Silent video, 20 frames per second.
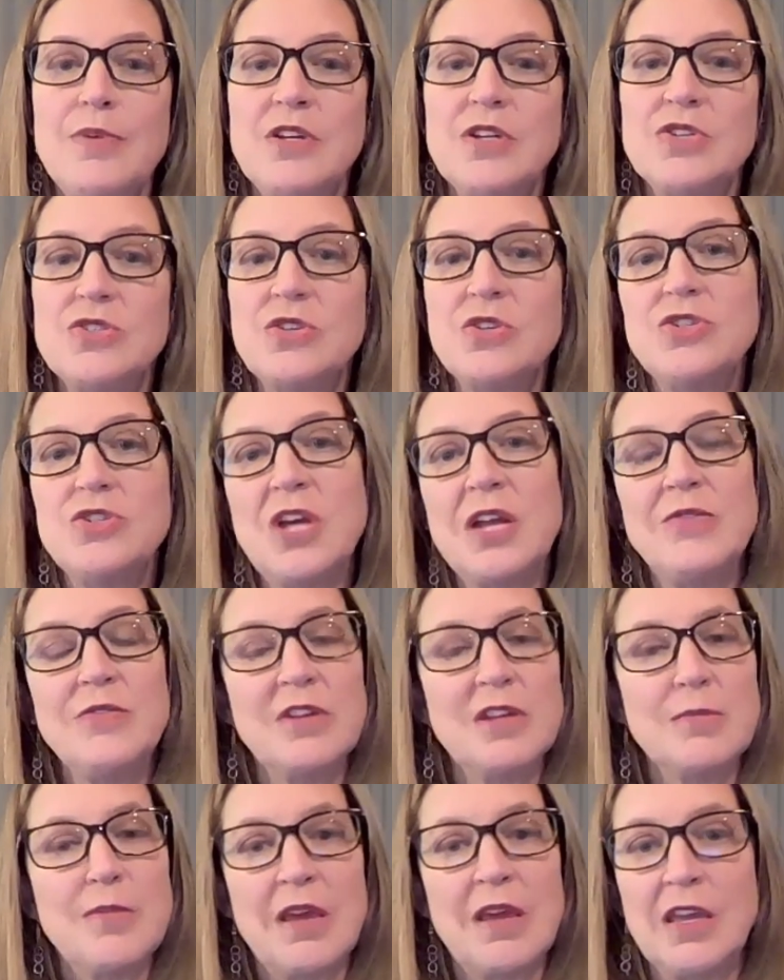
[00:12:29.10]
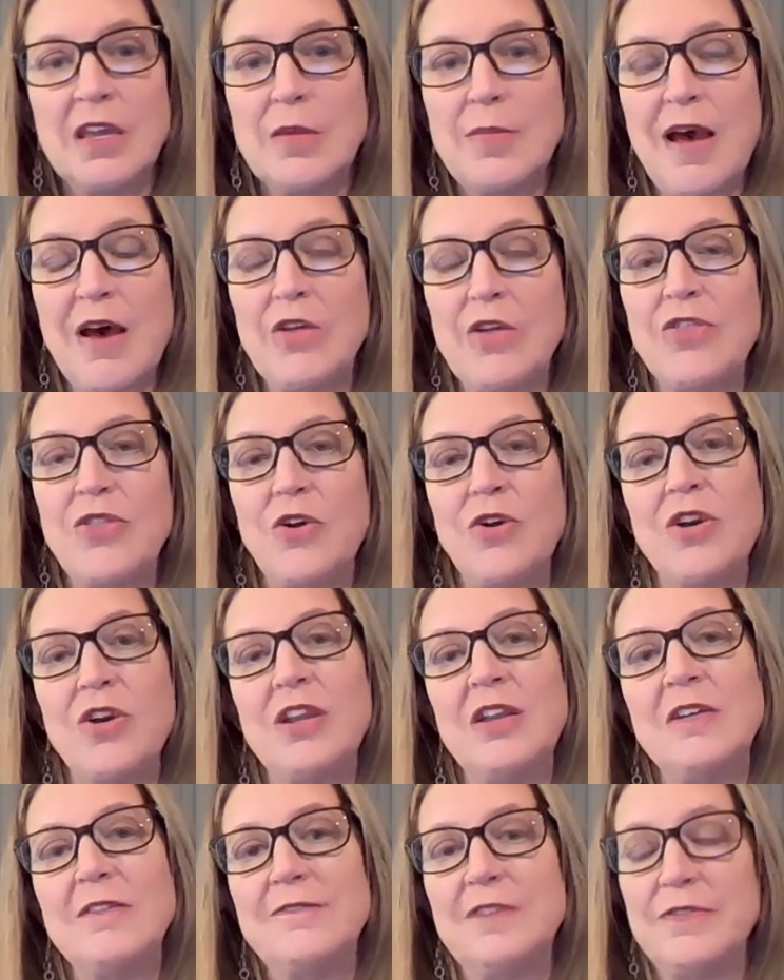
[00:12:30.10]
because you're generally making about
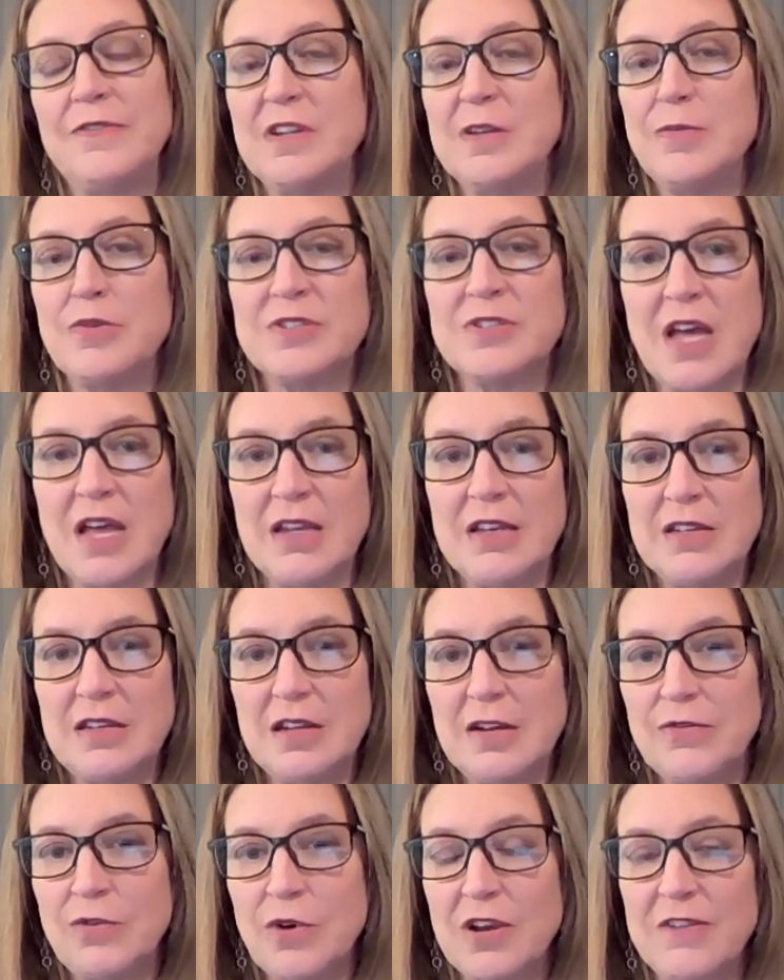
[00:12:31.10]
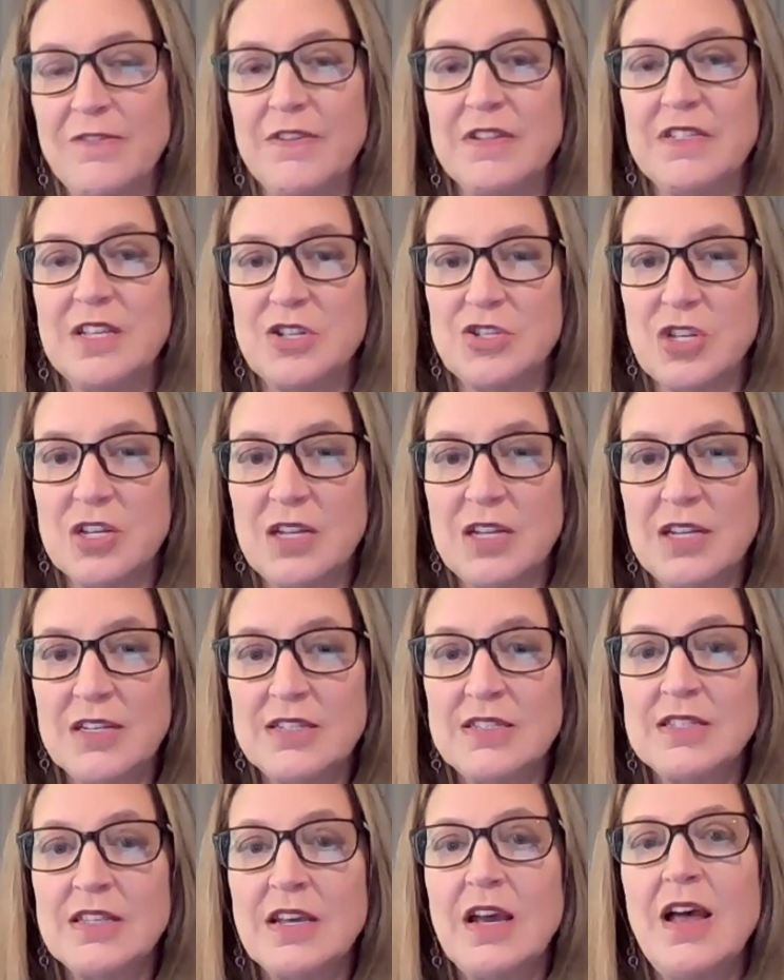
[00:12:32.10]
30 to 50% of what a physician
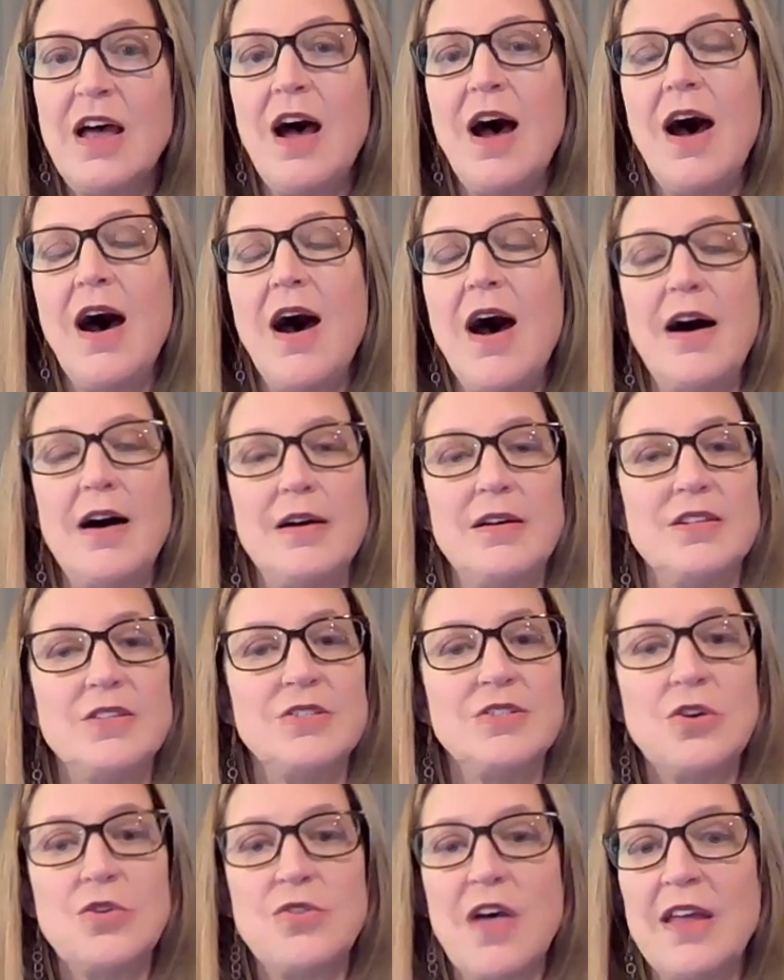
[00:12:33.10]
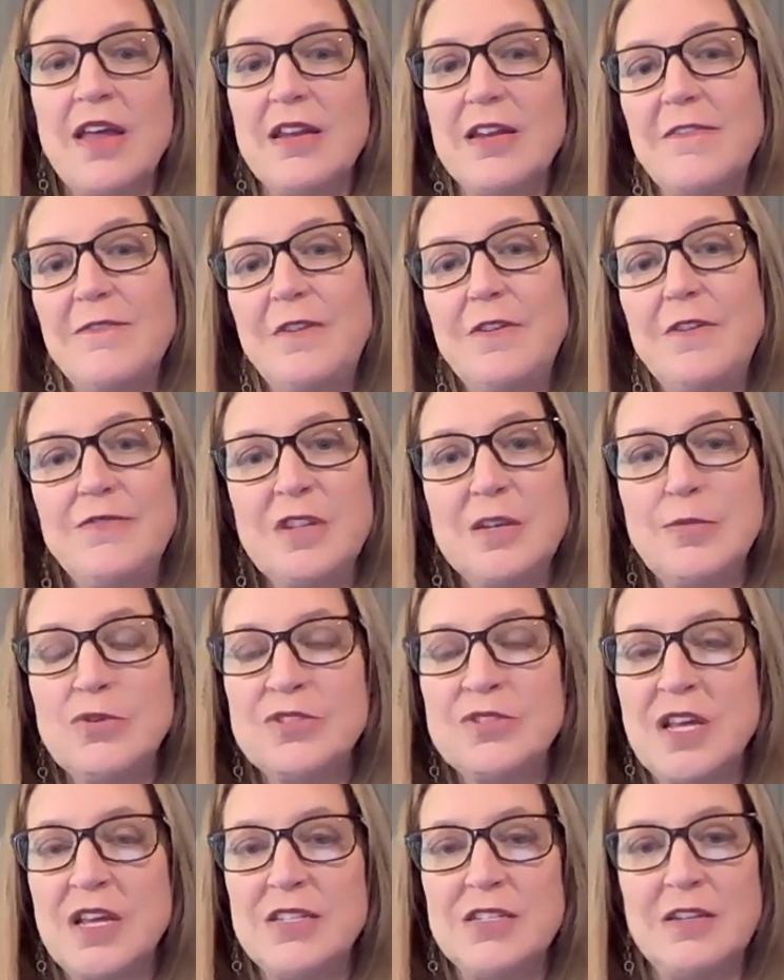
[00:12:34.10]
is. So that
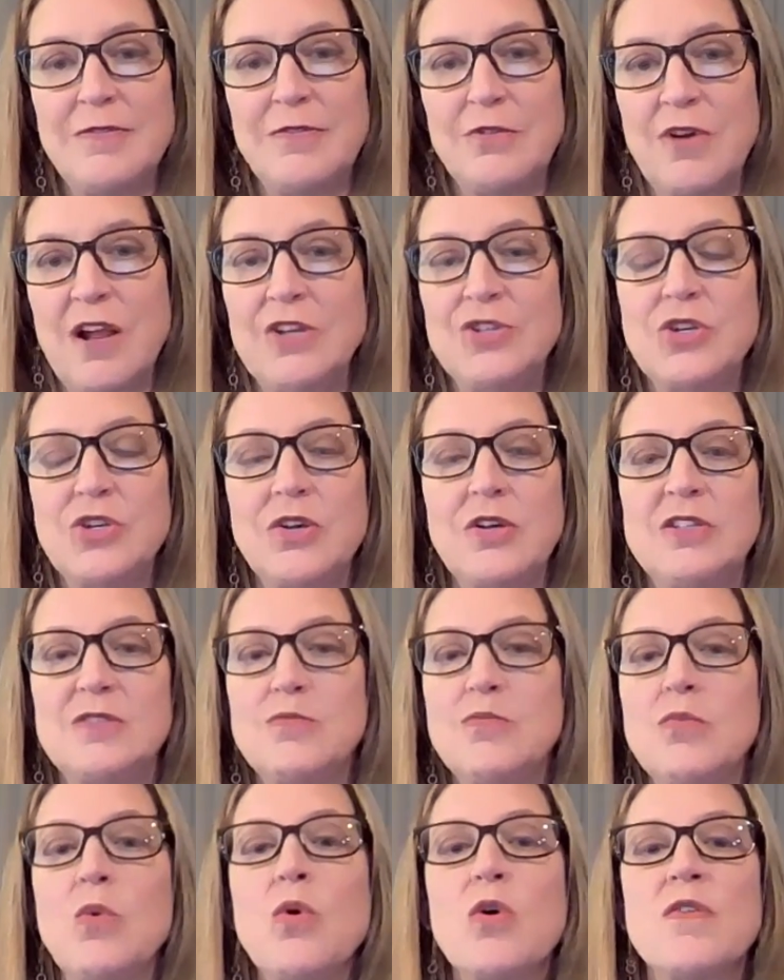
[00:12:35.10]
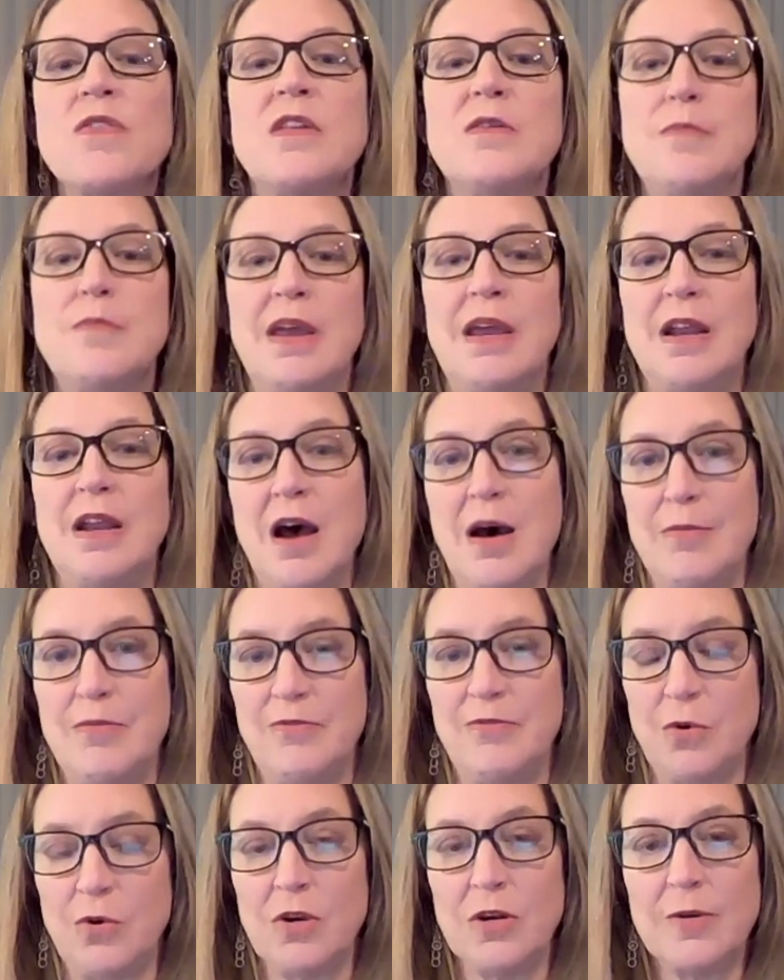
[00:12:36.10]
15% differential is more than made up
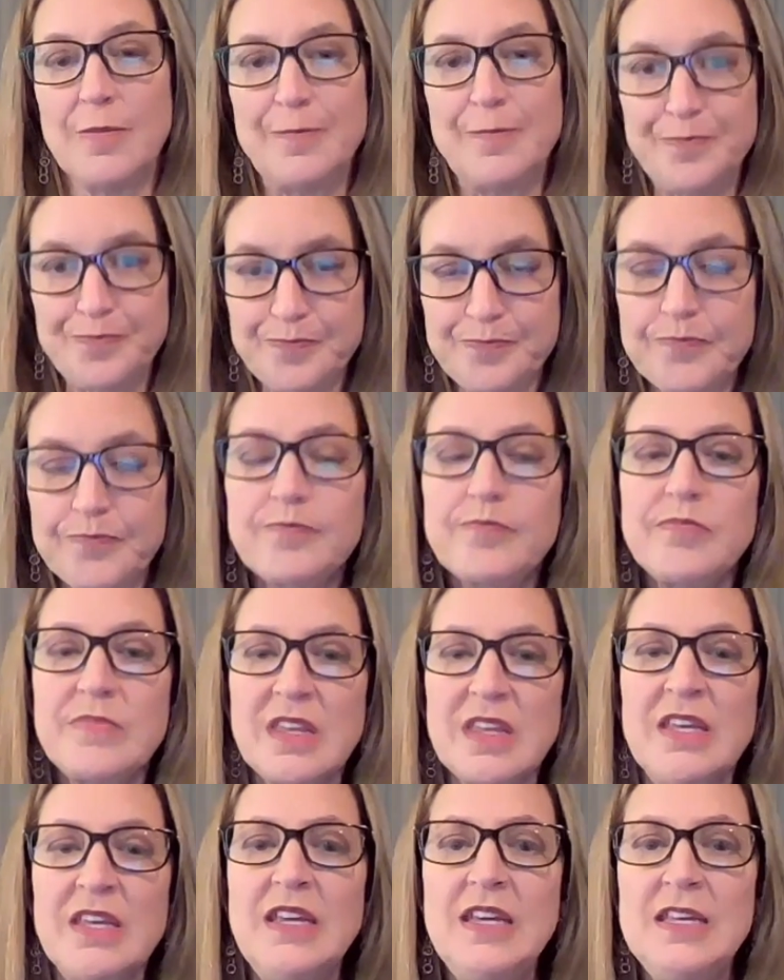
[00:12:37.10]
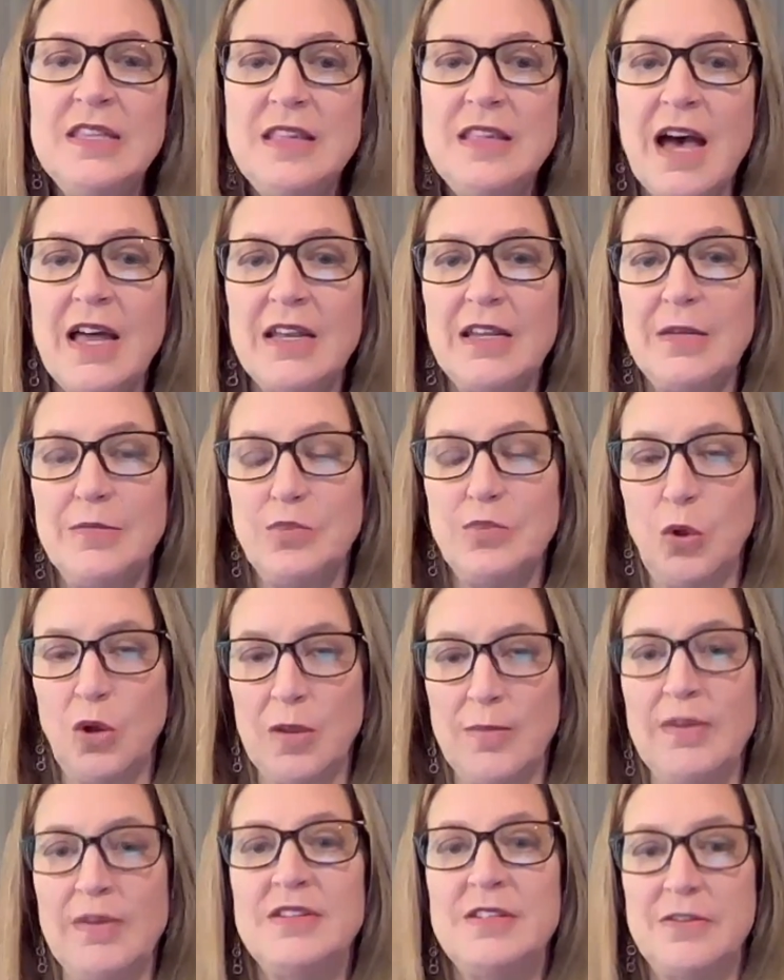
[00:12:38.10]
for in that
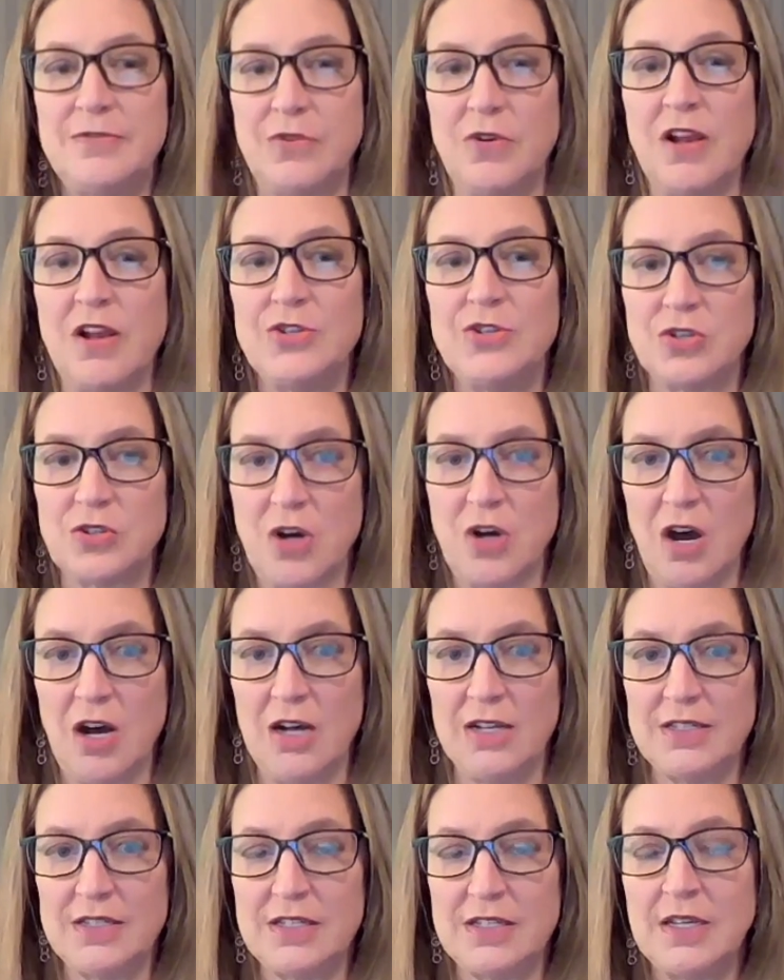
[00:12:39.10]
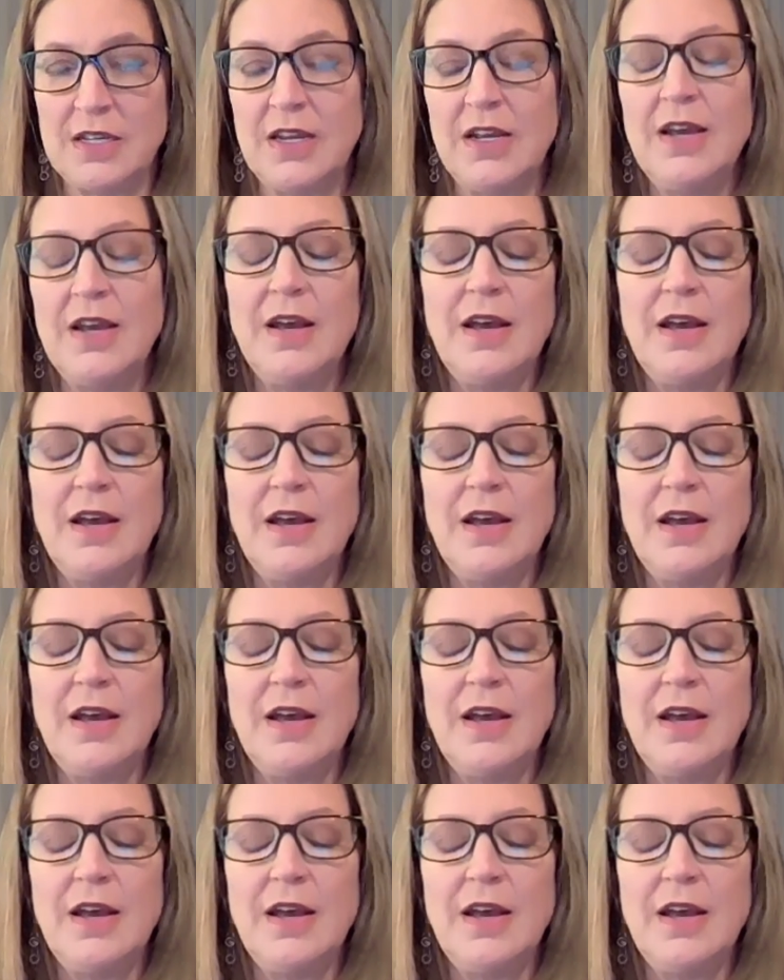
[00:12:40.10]
employment differential cost.